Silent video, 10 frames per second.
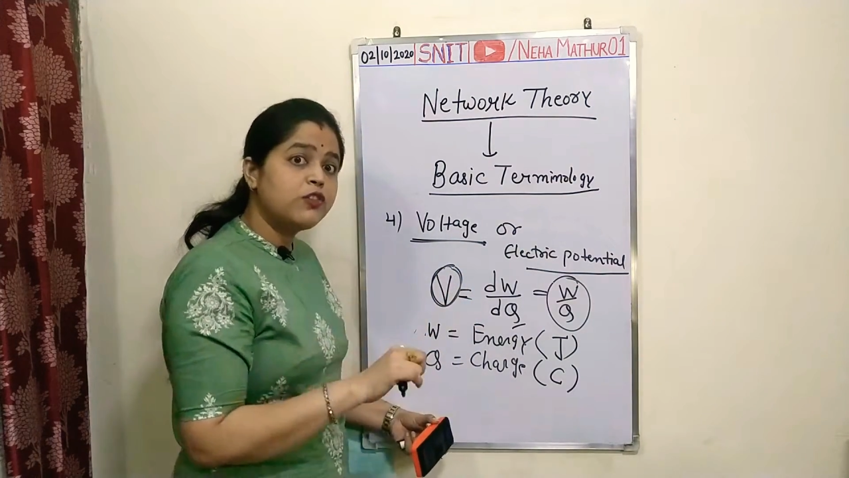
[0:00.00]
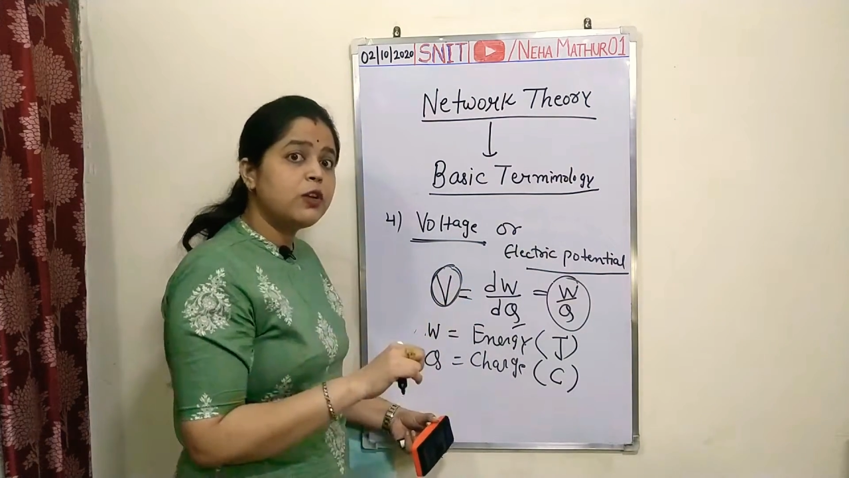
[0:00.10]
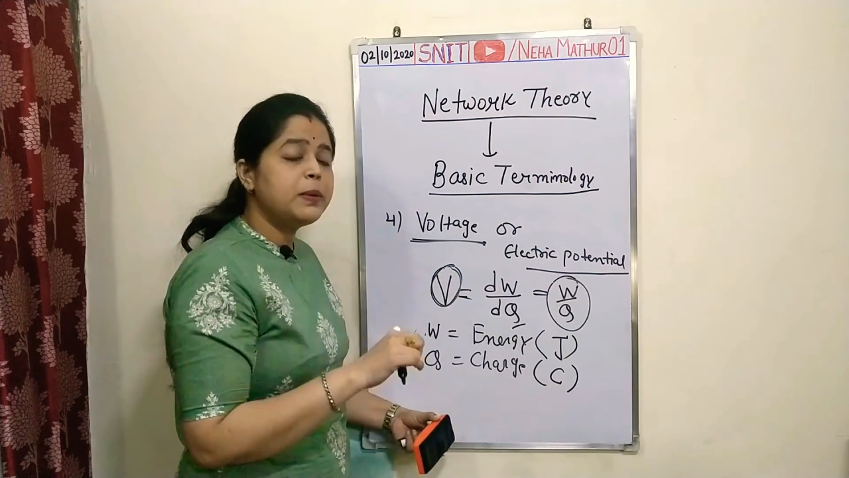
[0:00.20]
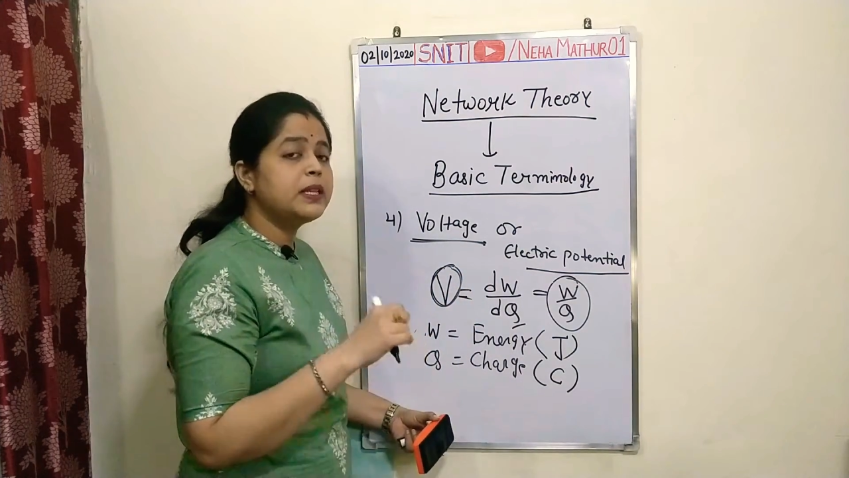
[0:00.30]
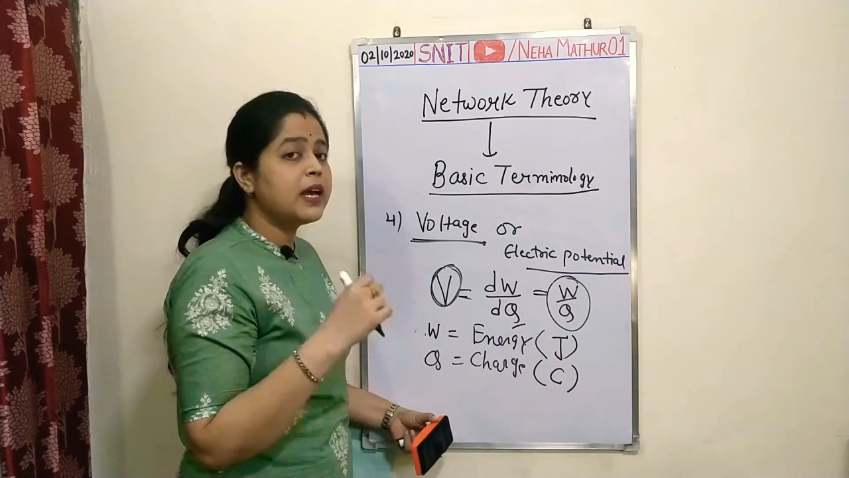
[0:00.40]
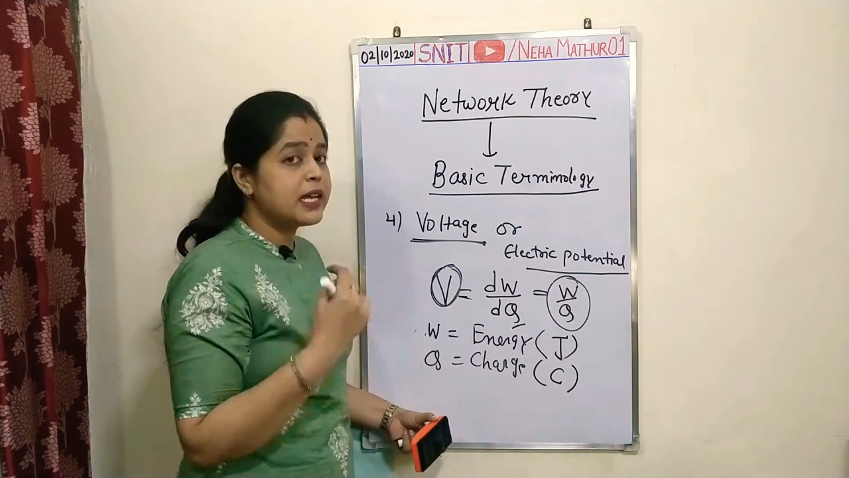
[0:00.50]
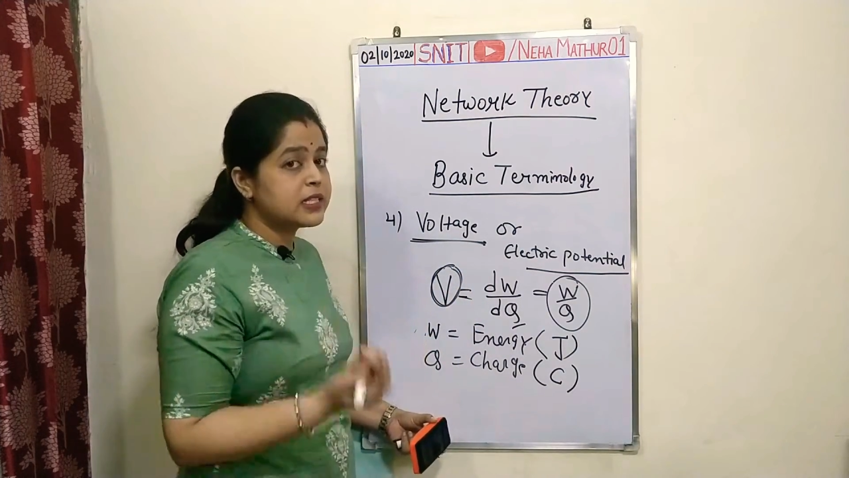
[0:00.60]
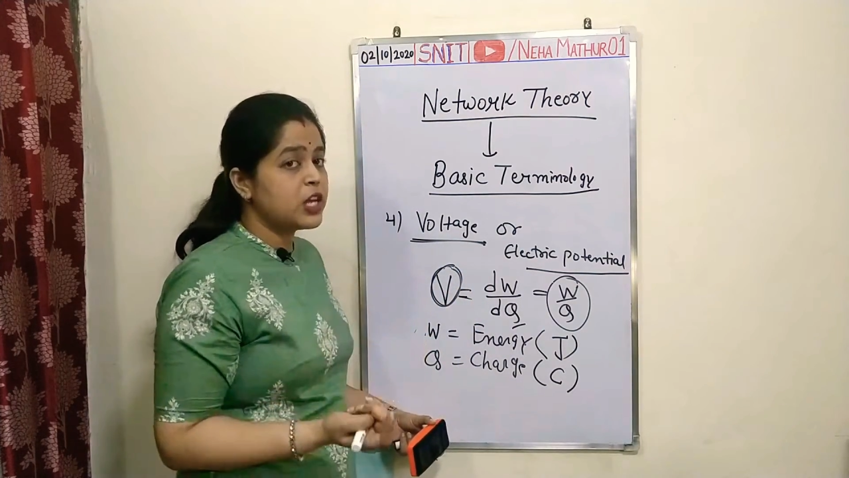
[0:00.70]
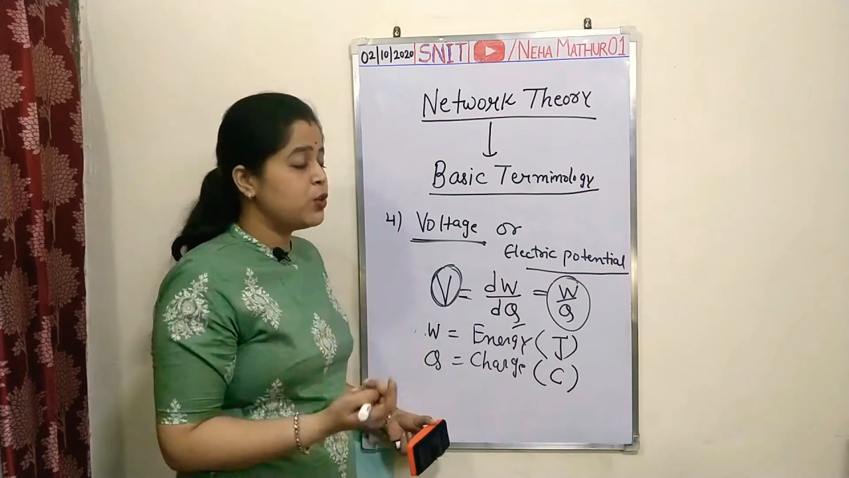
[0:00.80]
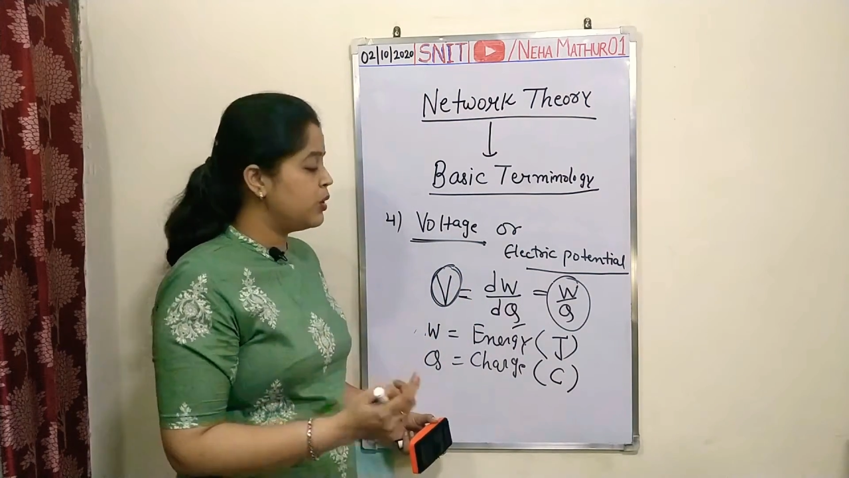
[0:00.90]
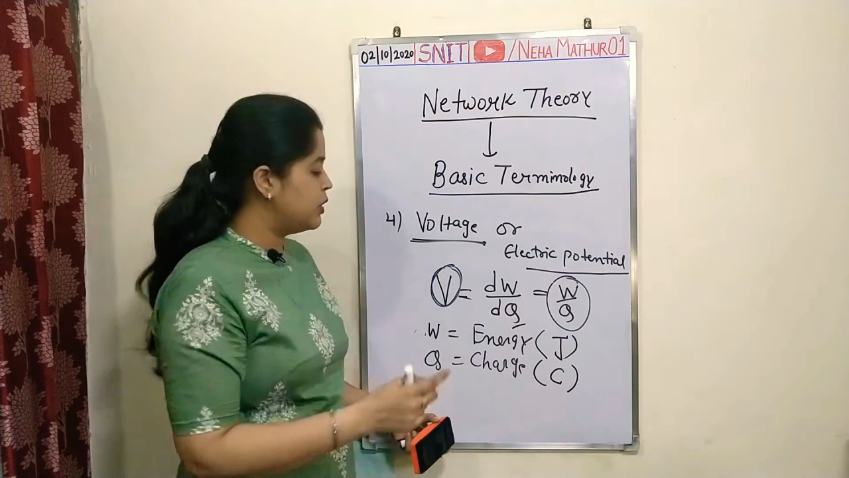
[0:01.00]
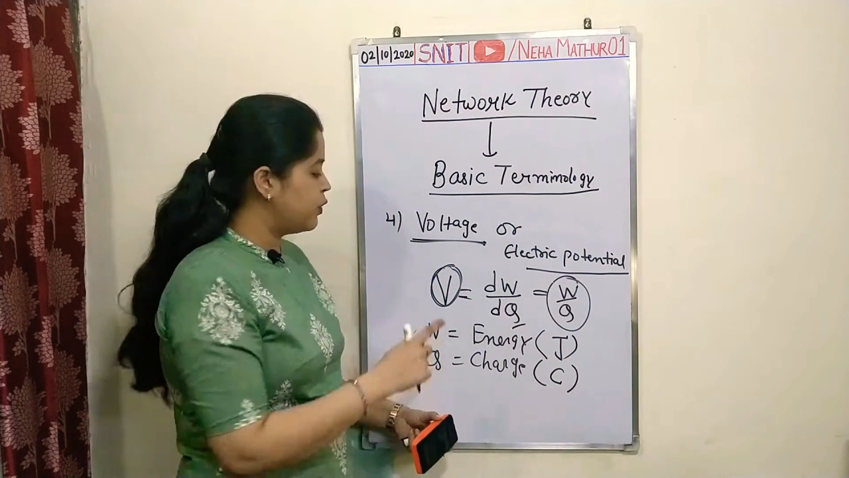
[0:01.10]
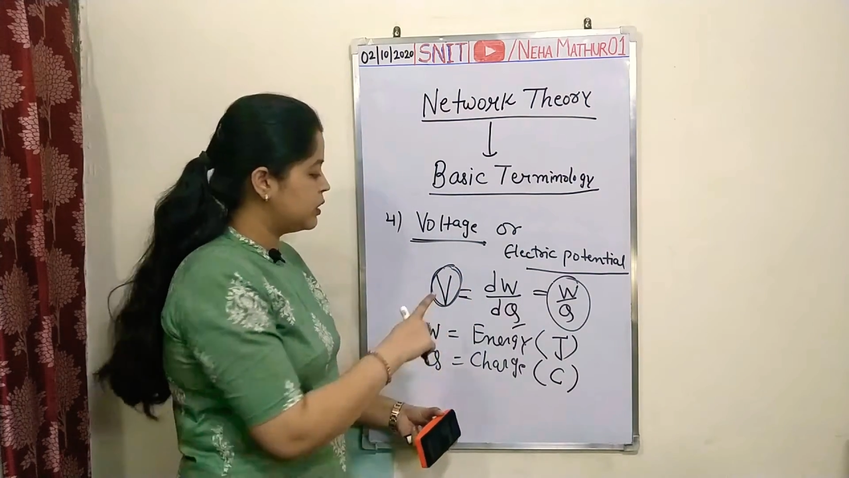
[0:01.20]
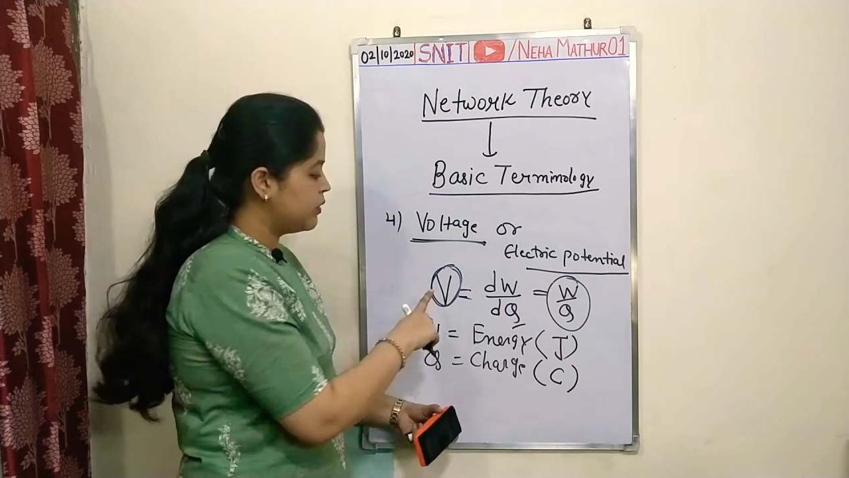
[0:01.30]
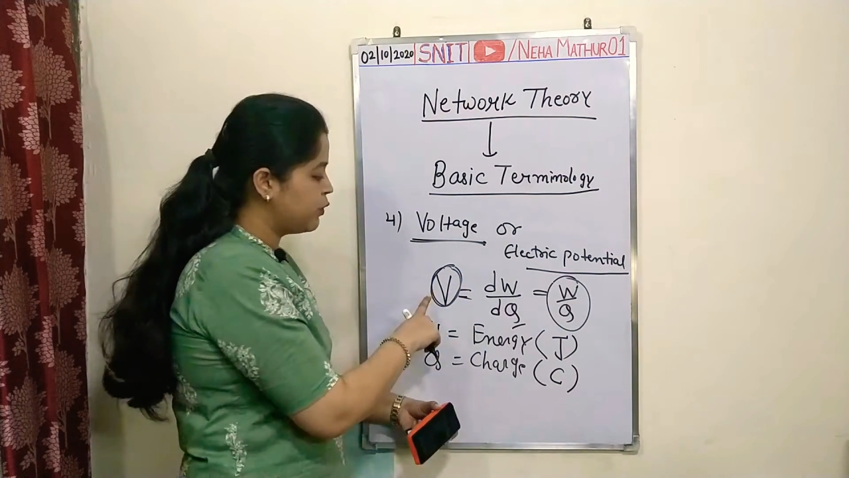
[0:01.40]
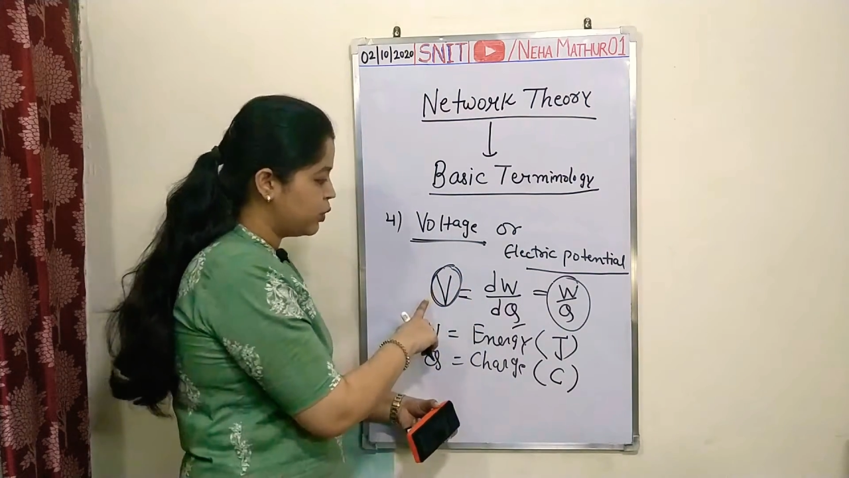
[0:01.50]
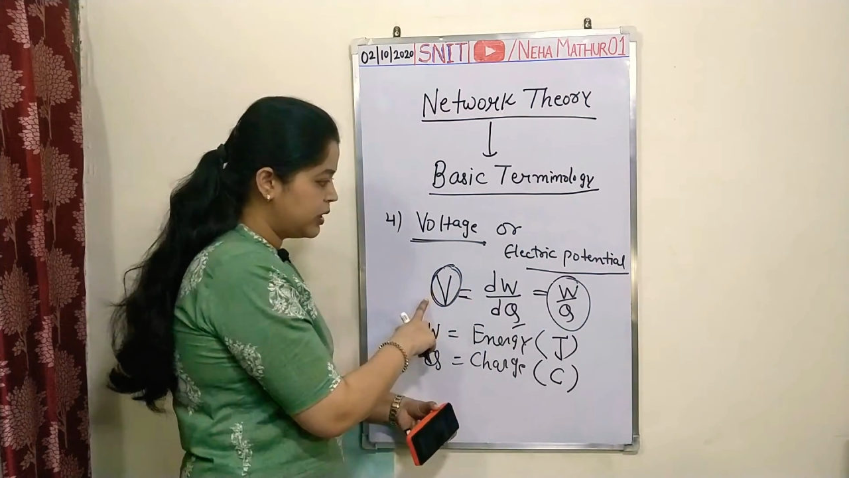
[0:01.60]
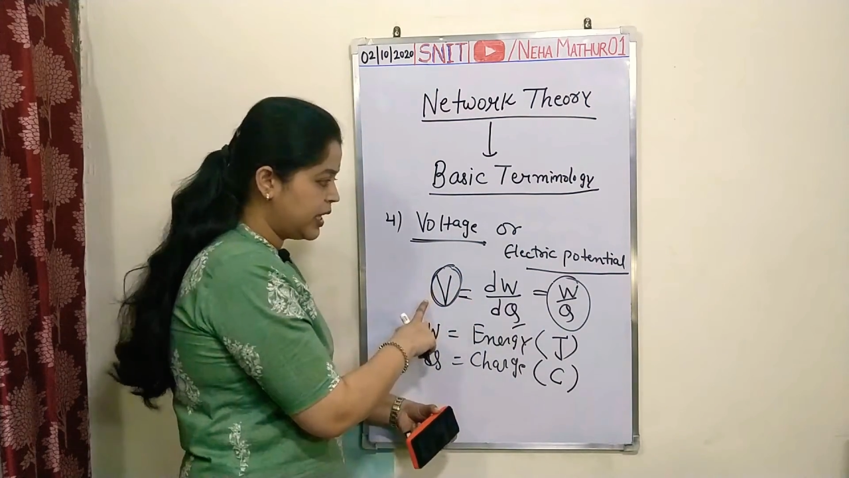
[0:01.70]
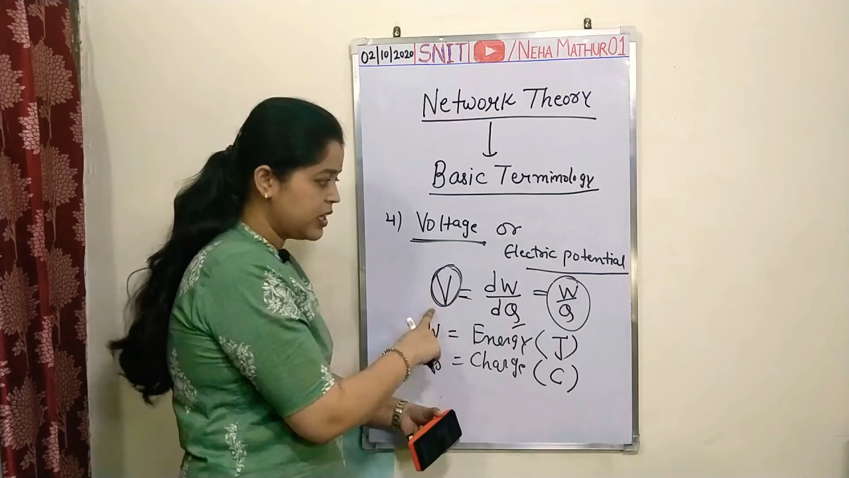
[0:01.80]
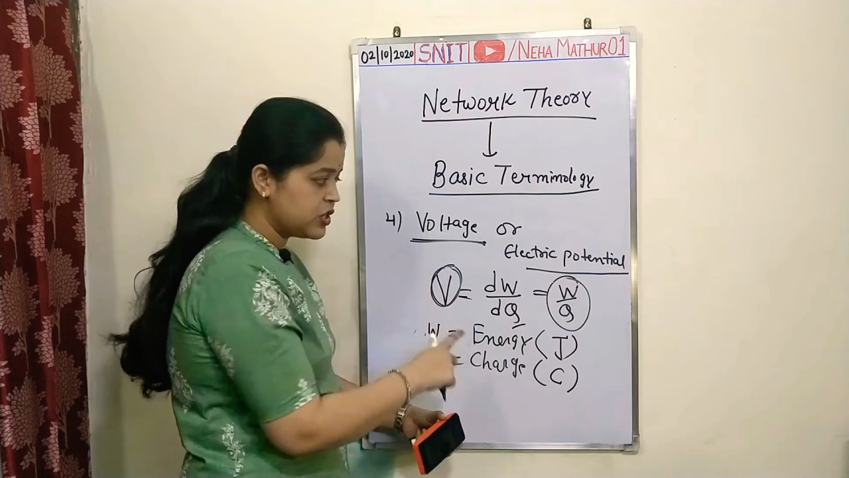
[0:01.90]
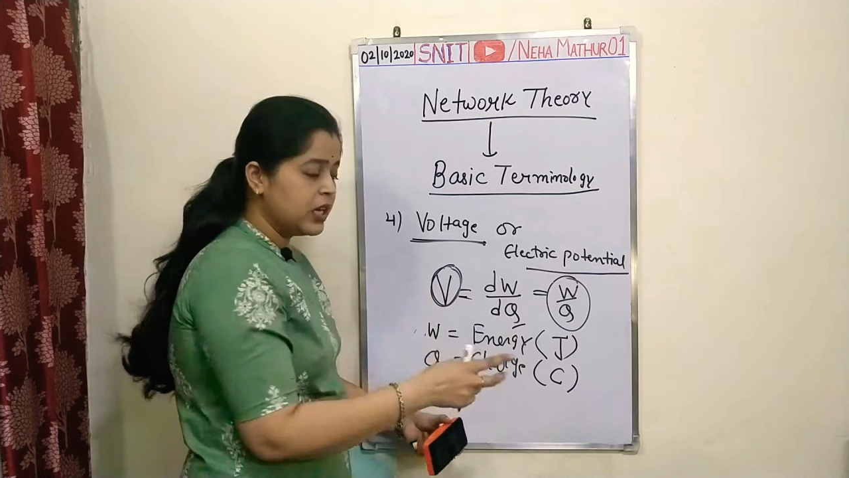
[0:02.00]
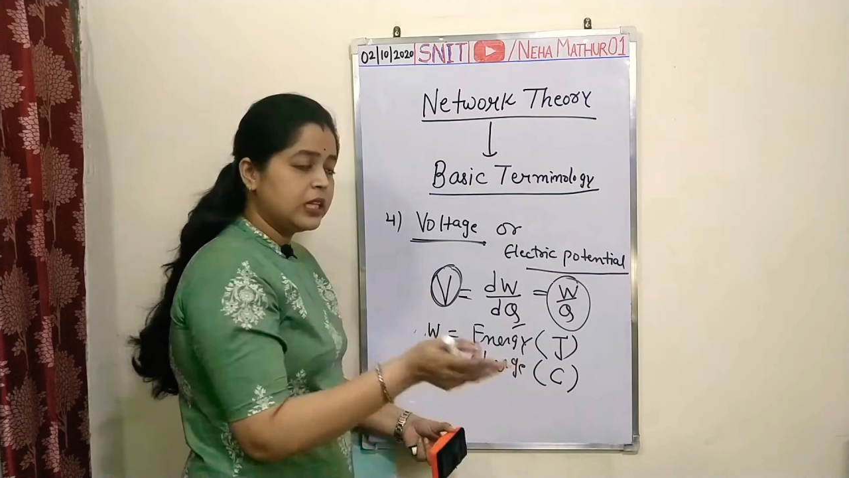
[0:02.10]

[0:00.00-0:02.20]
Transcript: will be the SI unit for the voltage?